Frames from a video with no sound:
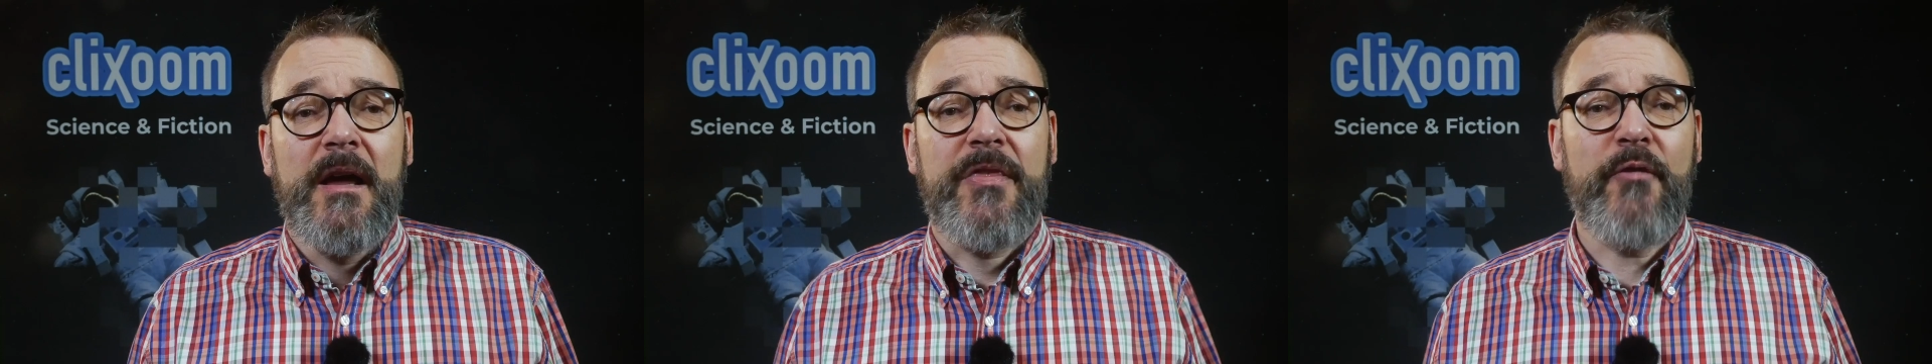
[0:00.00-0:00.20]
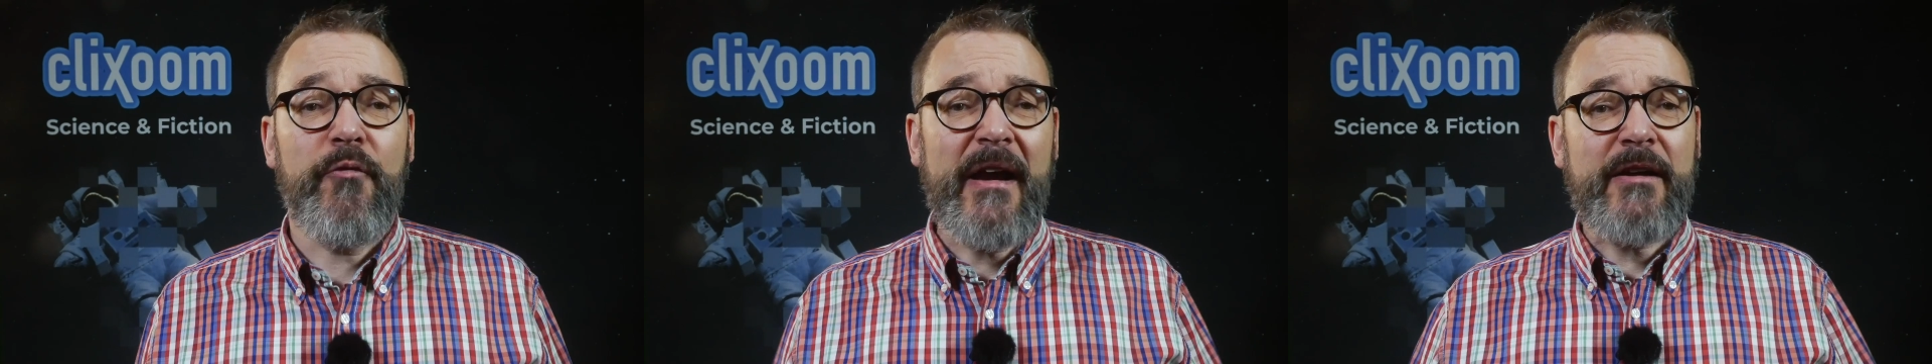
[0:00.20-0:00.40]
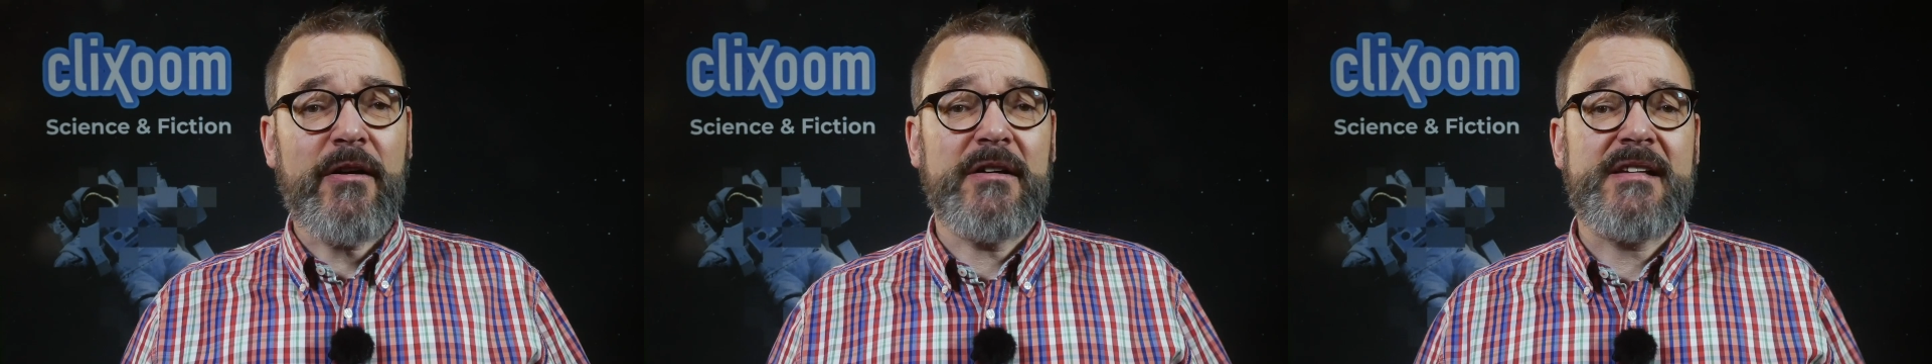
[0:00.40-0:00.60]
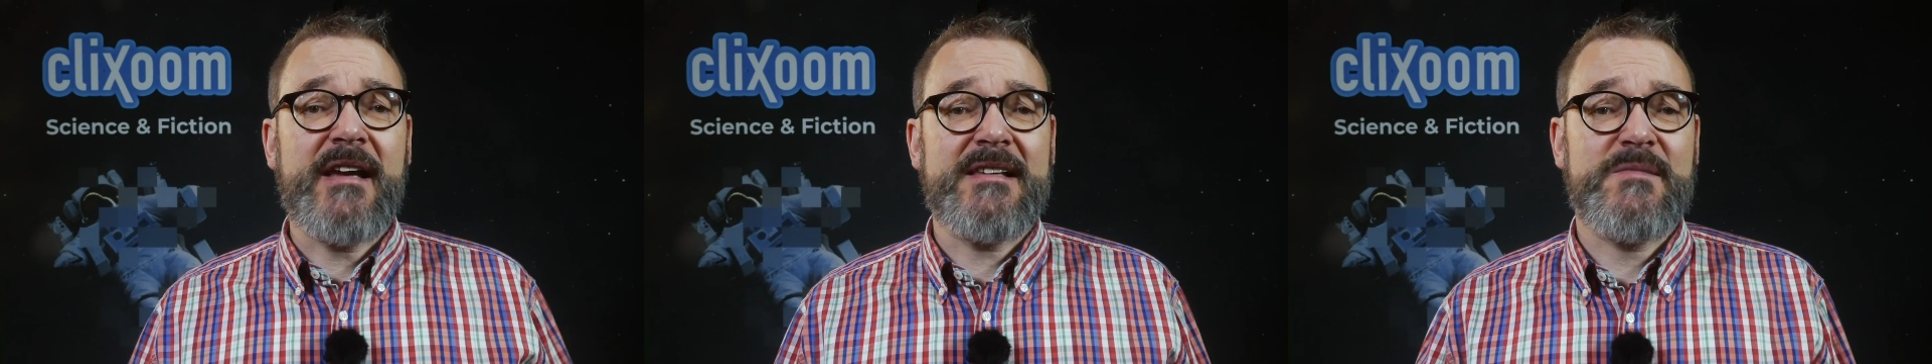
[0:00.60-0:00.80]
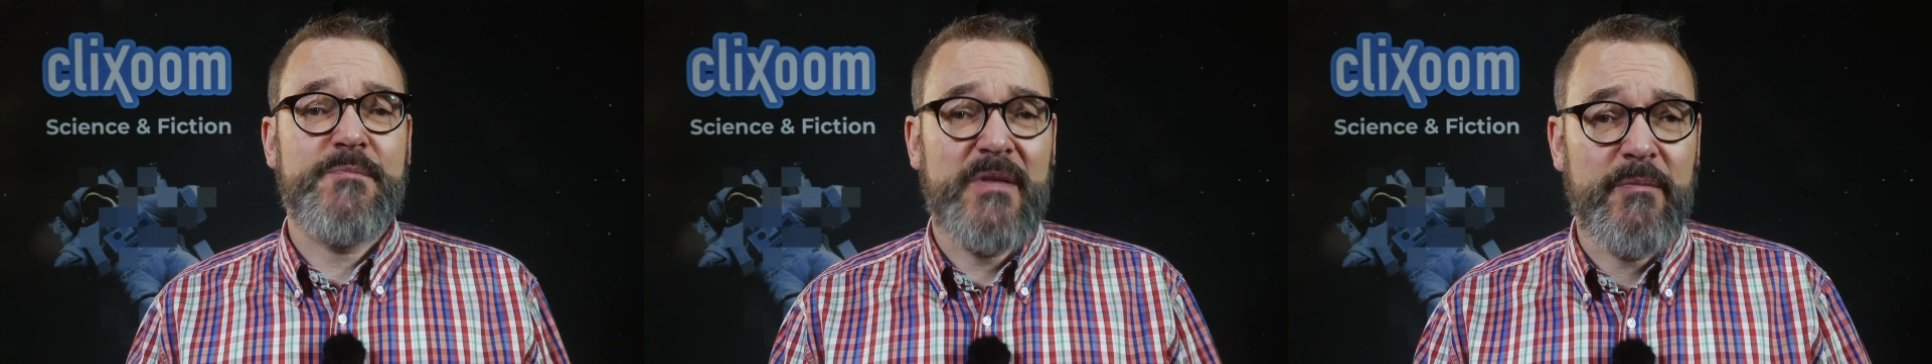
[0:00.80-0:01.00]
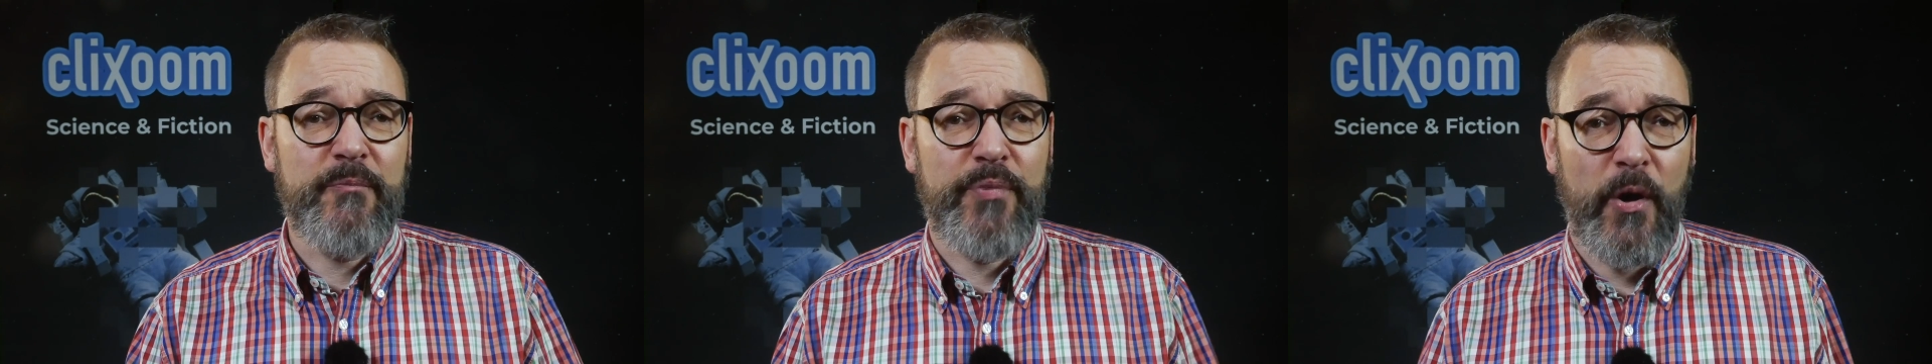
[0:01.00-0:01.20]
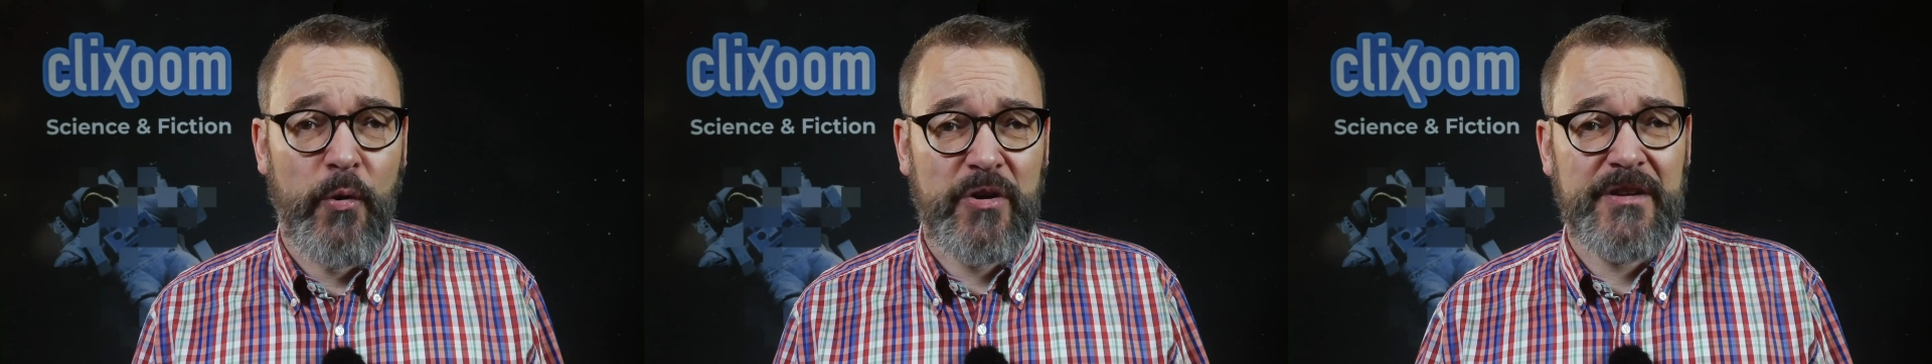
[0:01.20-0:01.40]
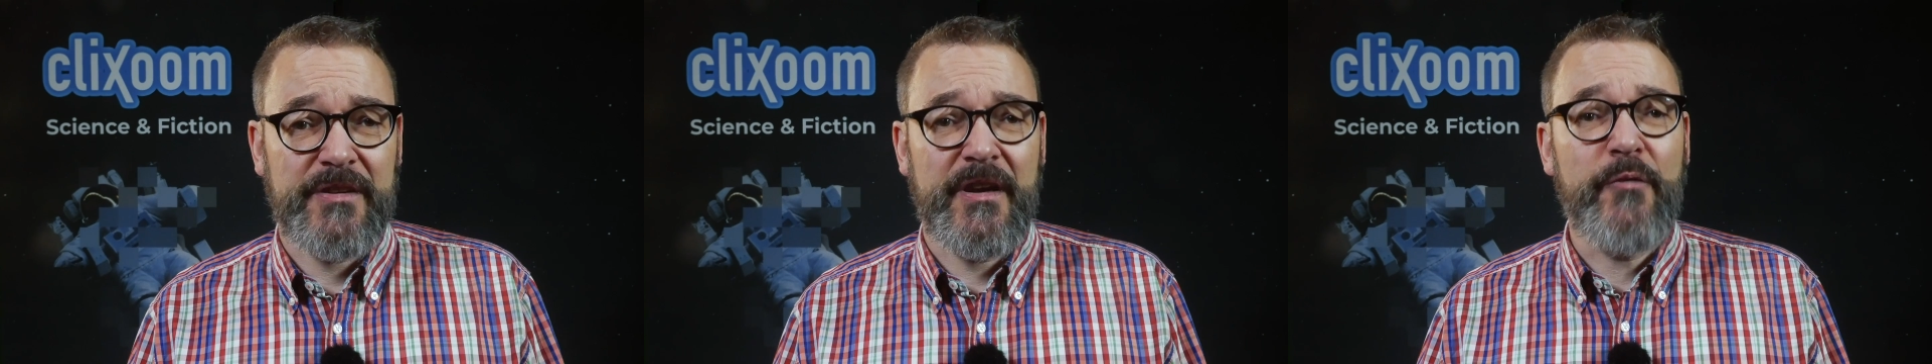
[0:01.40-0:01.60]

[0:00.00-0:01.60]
The record has been broken.